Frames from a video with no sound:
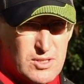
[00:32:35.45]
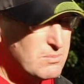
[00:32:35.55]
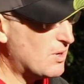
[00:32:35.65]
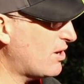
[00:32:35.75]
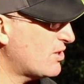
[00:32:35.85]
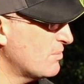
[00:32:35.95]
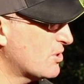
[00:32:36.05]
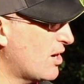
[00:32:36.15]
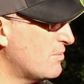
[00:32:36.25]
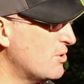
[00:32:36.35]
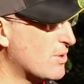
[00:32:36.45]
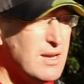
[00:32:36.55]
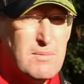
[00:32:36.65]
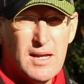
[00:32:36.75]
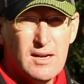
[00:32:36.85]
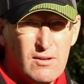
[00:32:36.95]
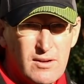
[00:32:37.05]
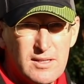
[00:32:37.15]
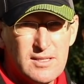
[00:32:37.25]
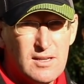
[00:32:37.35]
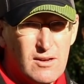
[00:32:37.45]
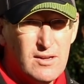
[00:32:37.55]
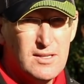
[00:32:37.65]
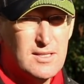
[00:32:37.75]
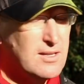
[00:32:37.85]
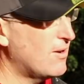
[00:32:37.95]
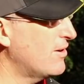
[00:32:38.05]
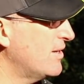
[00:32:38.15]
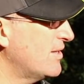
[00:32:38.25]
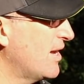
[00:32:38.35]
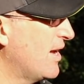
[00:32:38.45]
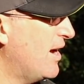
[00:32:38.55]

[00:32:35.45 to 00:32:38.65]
Sometimes you'll keep getting liners and liners and liners,